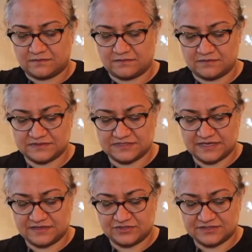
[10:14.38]
Once
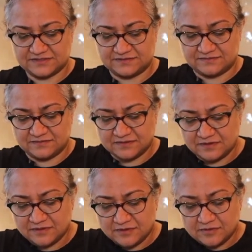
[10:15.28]
again, just
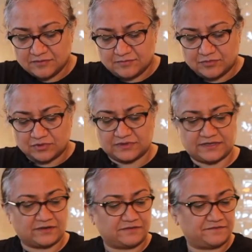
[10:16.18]
pull
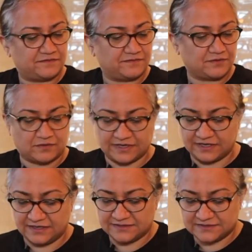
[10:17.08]
that off
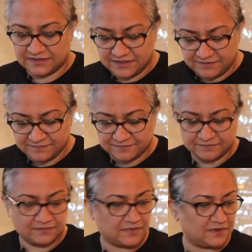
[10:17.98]
quite easily.
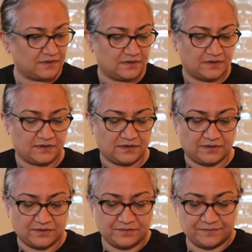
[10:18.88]
There you go.